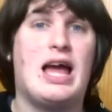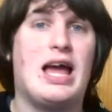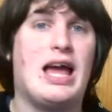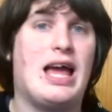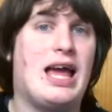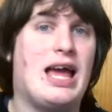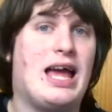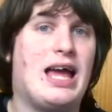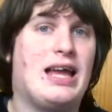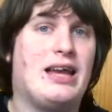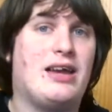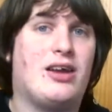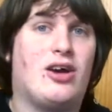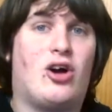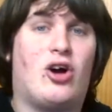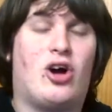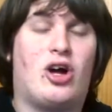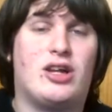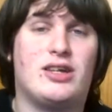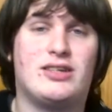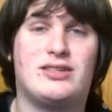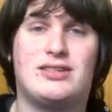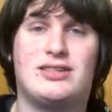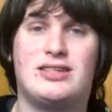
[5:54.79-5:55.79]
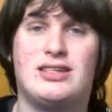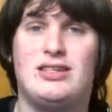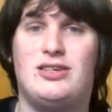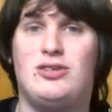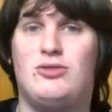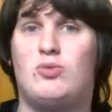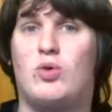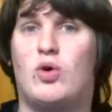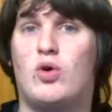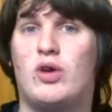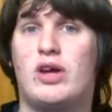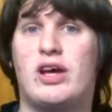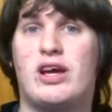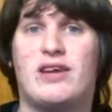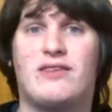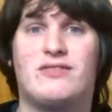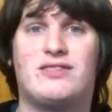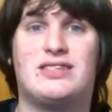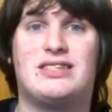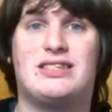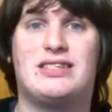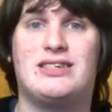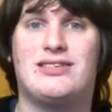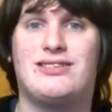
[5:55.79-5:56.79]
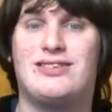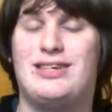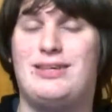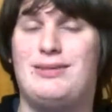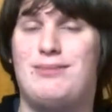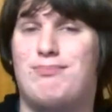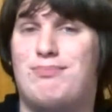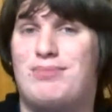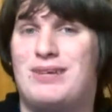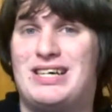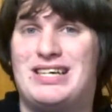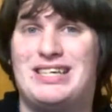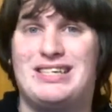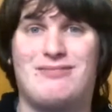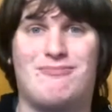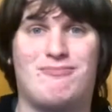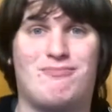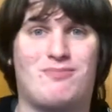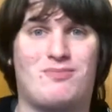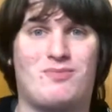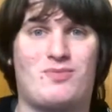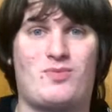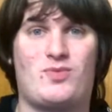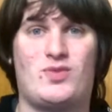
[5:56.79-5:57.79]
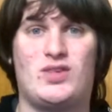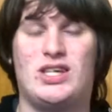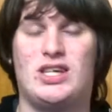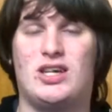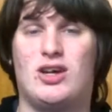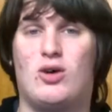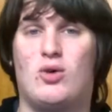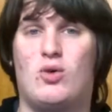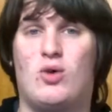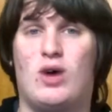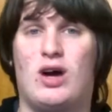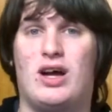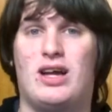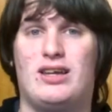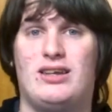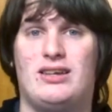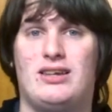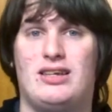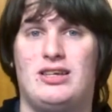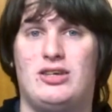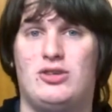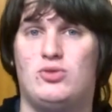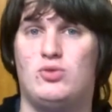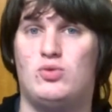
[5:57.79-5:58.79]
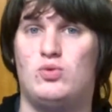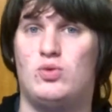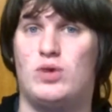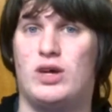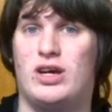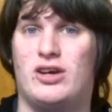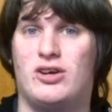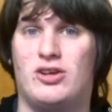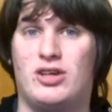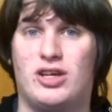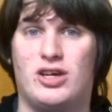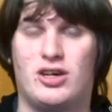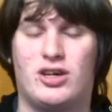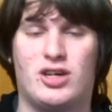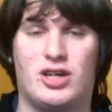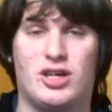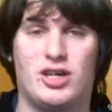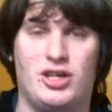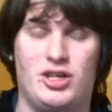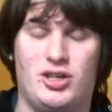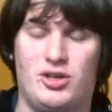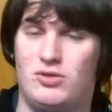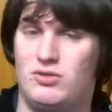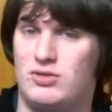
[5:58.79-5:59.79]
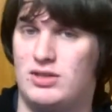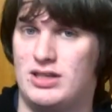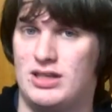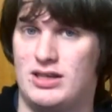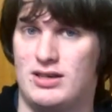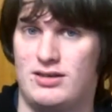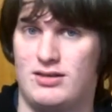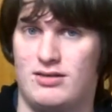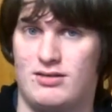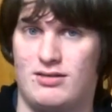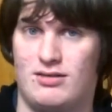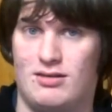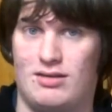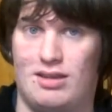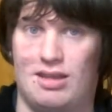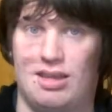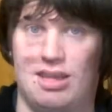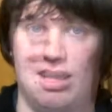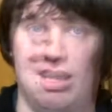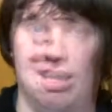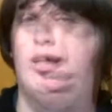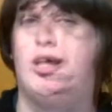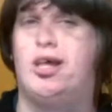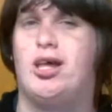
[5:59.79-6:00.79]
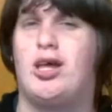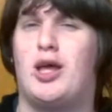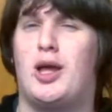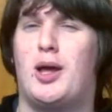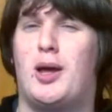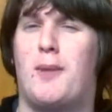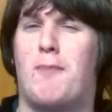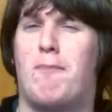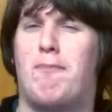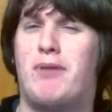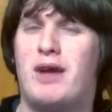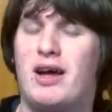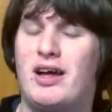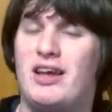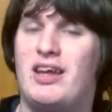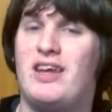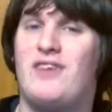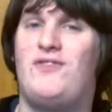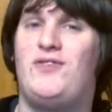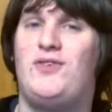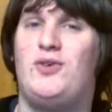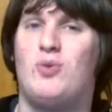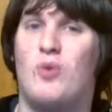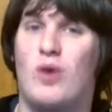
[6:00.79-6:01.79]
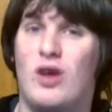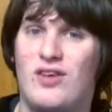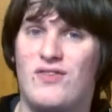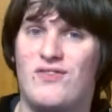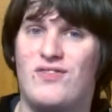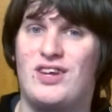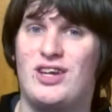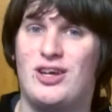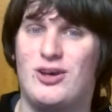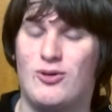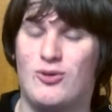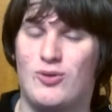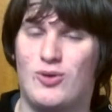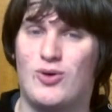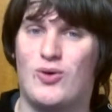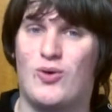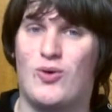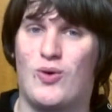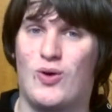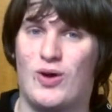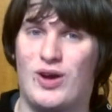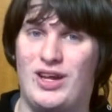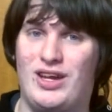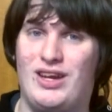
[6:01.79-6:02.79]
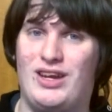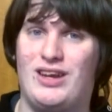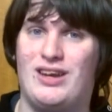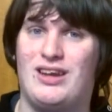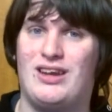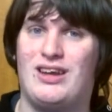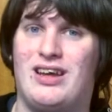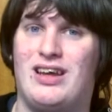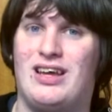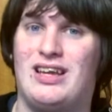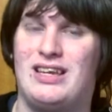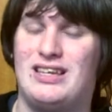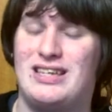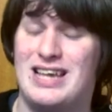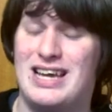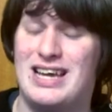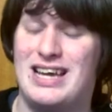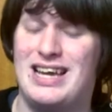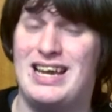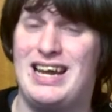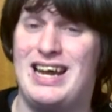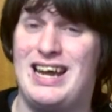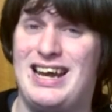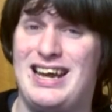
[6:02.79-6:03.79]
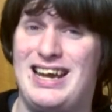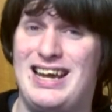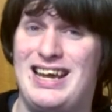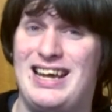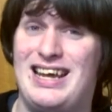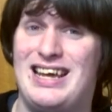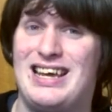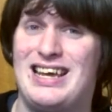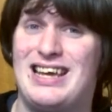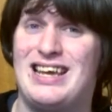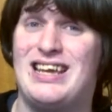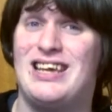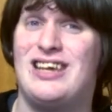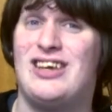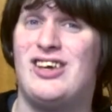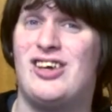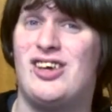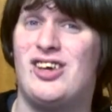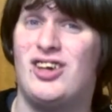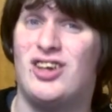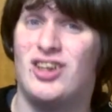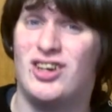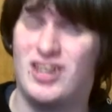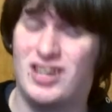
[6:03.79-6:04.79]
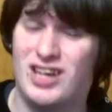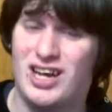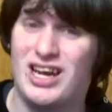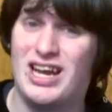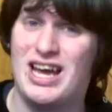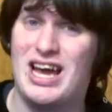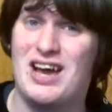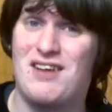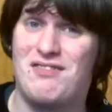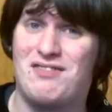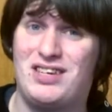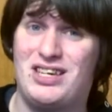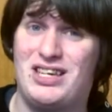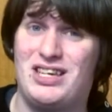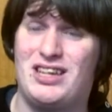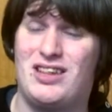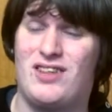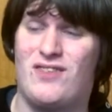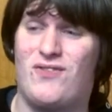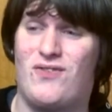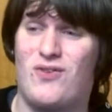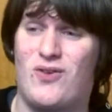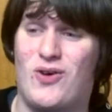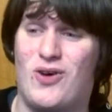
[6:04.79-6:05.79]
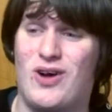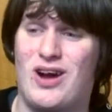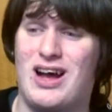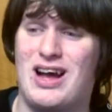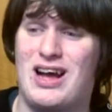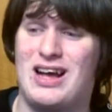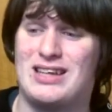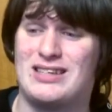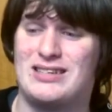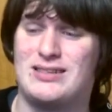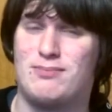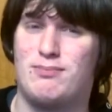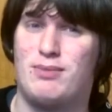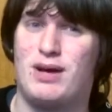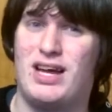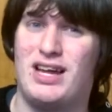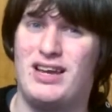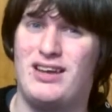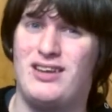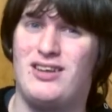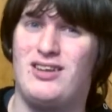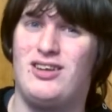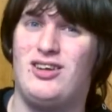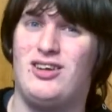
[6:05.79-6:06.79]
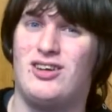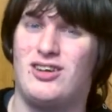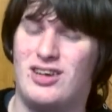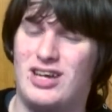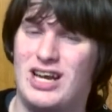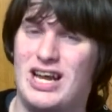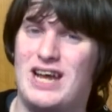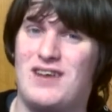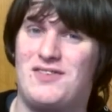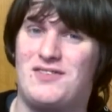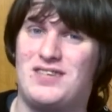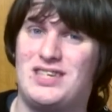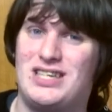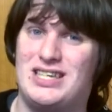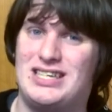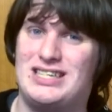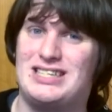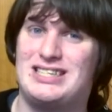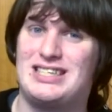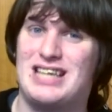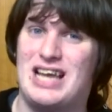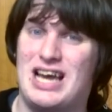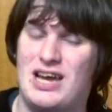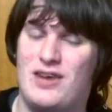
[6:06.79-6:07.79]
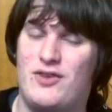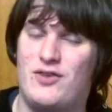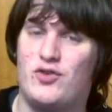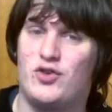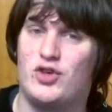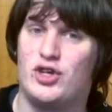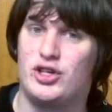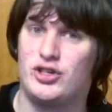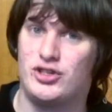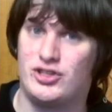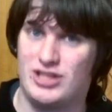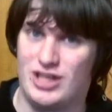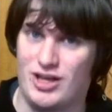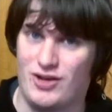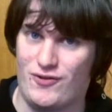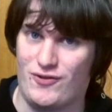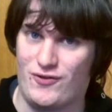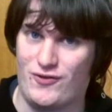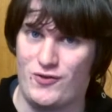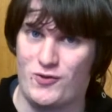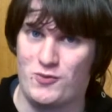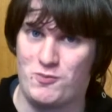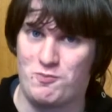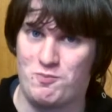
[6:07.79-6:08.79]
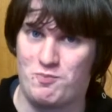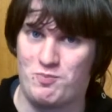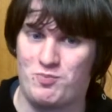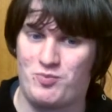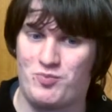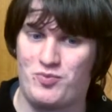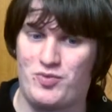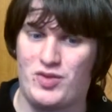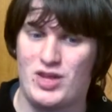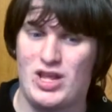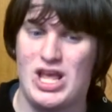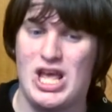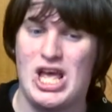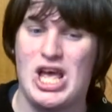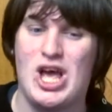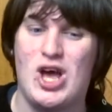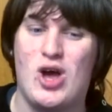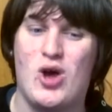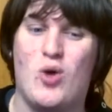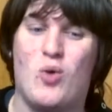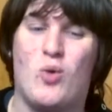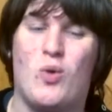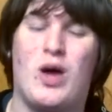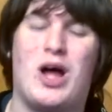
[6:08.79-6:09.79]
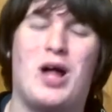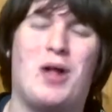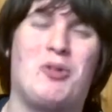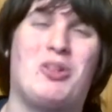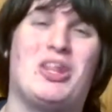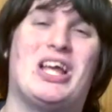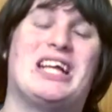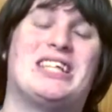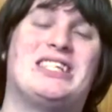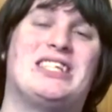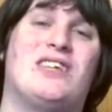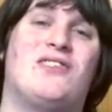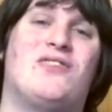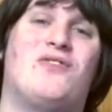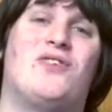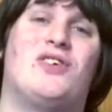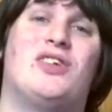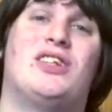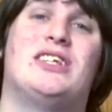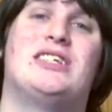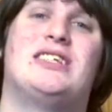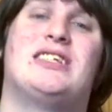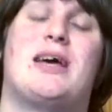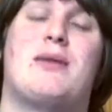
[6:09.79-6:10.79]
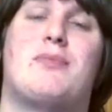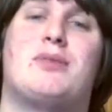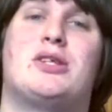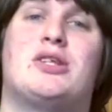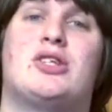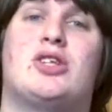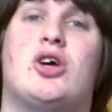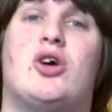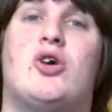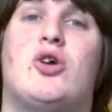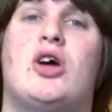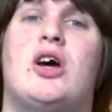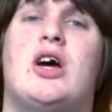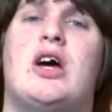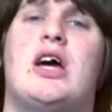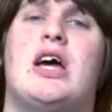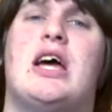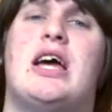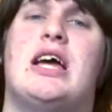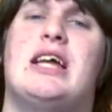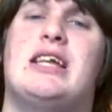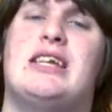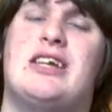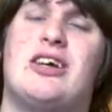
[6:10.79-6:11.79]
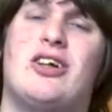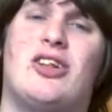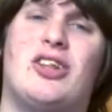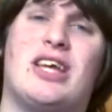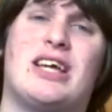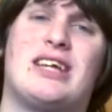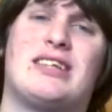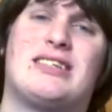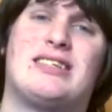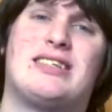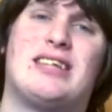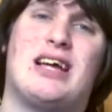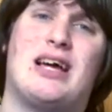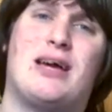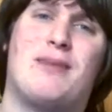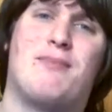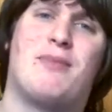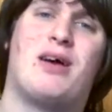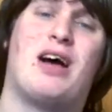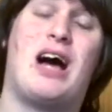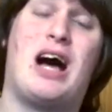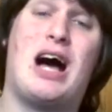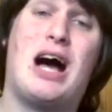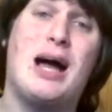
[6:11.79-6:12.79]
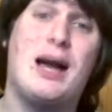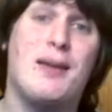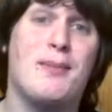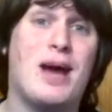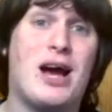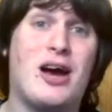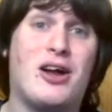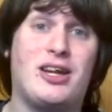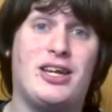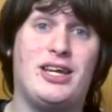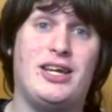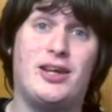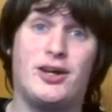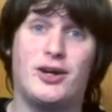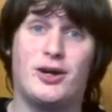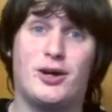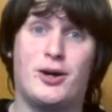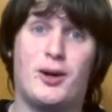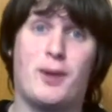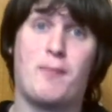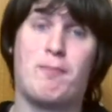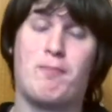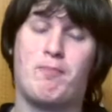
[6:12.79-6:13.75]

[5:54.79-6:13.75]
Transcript: And honestly, you won't have Siri, but you know what? You rarely are going to use it. But if you want video recording in 1080, you're going to have to get the 4S, but you're going to have to decide for yourself. Well, that's it for this episode. Until next time, I'm out of here.